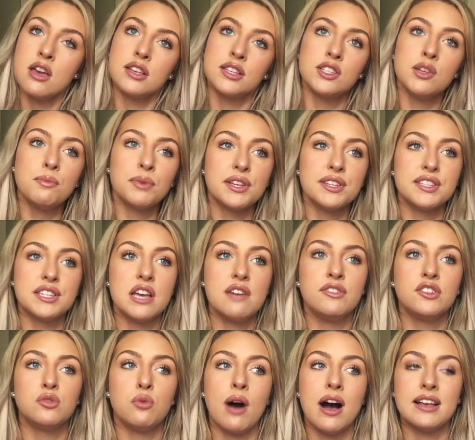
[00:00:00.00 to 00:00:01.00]
some
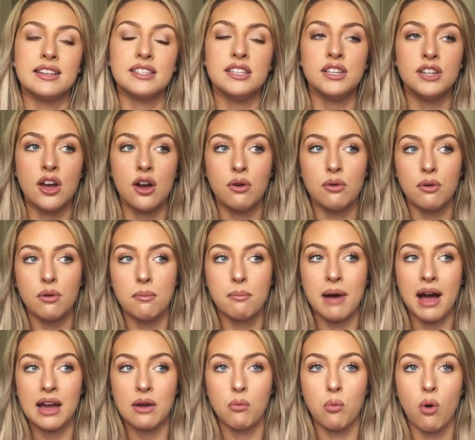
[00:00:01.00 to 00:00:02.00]
conservatoires, you know,
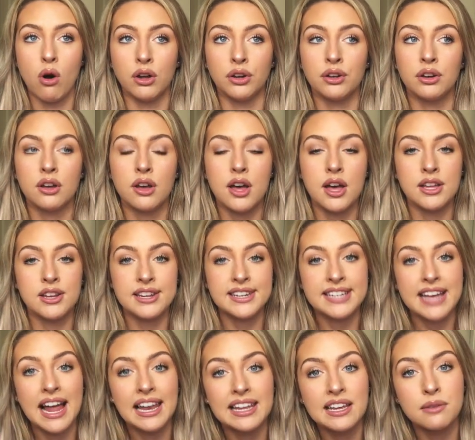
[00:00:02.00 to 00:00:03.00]
might want an
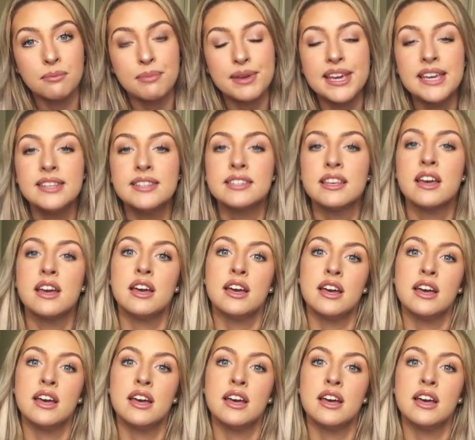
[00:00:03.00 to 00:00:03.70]
Italian piece,